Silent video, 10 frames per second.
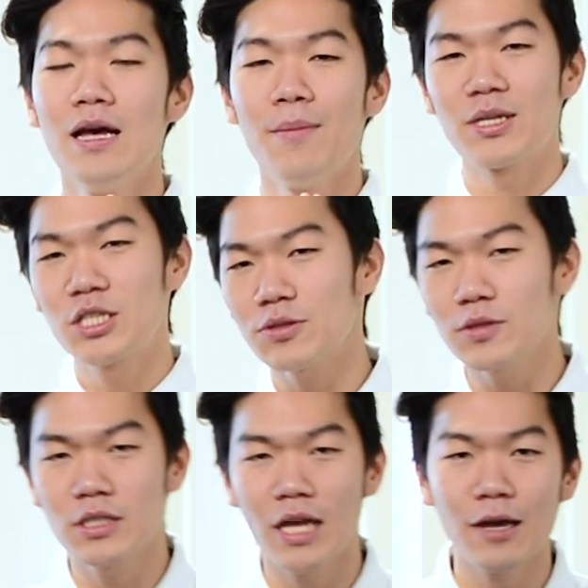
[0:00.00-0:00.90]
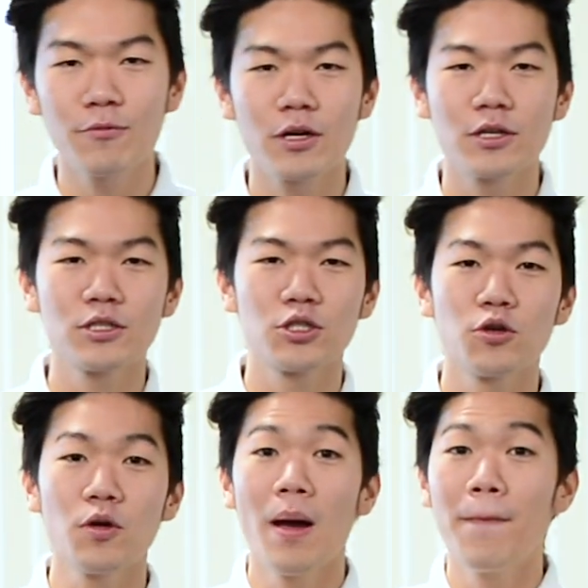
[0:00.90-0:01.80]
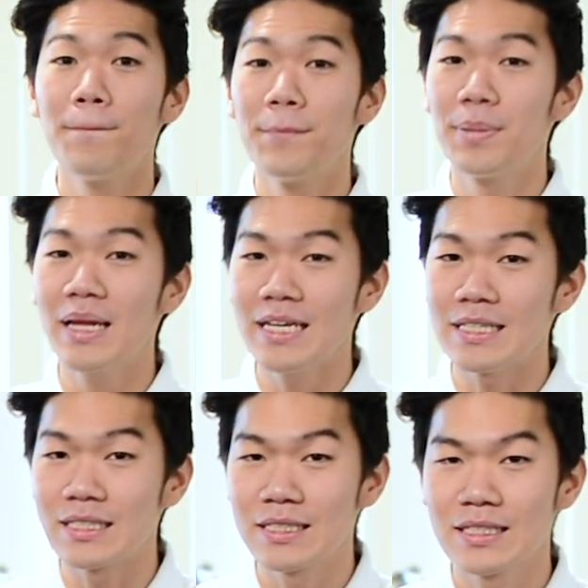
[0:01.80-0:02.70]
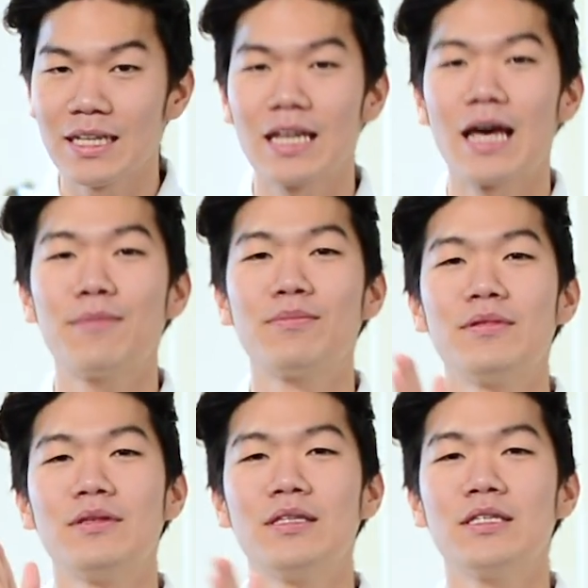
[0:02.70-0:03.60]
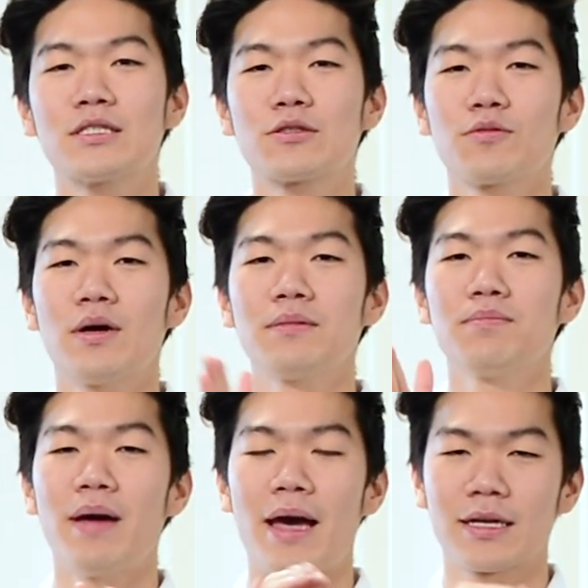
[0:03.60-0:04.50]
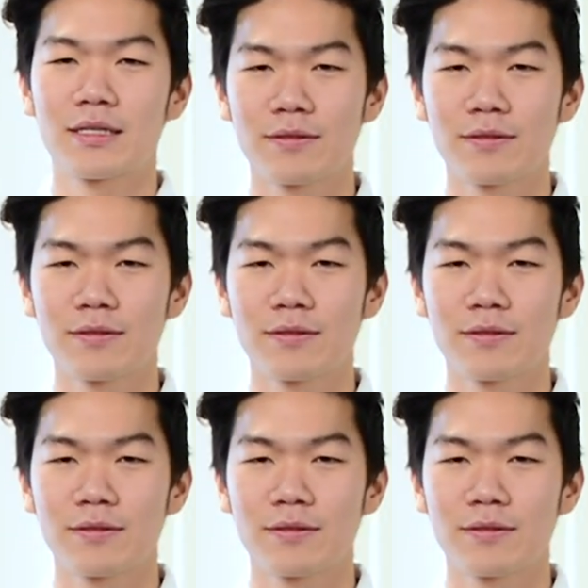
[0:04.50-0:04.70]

But just for today, we're going to do please clap this one back.